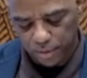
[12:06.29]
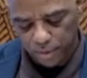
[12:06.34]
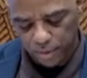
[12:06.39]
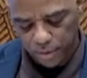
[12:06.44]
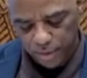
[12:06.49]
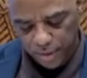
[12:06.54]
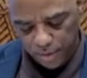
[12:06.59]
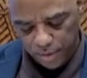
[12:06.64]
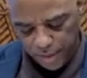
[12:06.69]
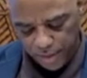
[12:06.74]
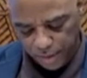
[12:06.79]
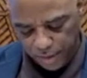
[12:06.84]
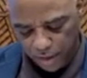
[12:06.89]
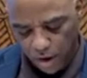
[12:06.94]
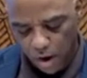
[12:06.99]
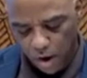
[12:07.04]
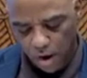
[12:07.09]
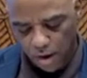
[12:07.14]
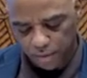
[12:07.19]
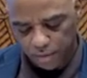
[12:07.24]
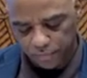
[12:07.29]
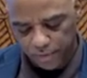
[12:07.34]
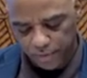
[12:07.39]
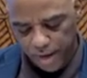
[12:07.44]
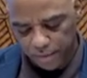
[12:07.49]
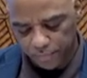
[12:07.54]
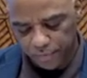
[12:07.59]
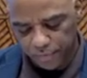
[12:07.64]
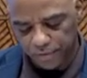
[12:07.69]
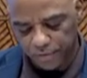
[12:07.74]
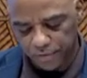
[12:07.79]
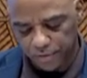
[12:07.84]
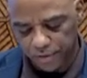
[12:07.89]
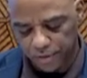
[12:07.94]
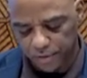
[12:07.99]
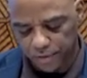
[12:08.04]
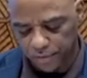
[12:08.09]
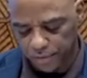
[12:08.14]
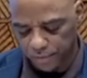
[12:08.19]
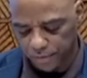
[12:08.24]
that carves our
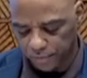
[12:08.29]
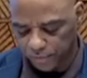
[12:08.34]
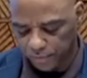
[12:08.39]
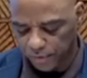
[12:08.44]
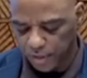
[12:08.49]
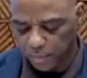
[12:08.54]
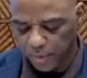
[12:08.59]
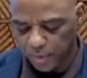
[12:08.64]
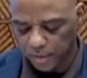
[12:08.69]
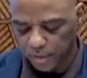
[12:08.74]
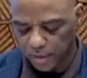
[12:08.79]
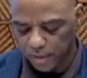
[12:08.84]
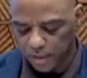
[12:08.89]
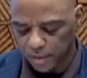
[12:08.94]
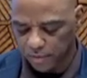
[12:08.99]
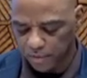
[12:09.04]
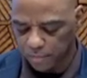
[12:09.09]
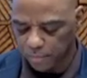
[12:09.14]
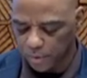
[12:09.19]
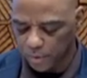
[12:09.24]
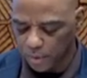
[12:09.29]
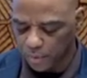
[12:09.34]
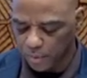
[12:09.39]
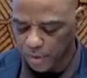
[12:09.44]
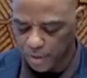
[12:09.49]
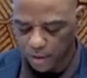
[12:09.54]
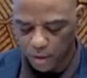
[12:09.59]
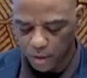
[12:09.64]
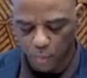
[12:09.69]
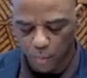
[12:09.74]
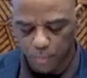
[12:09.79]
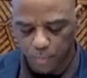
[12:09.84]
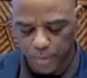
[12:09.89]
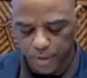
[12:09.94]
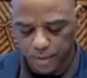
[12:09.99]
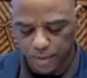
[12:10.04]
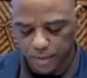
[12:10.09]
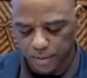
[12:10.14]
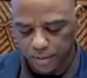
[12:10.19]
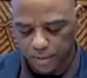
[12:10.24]
visions and seemingly is broken open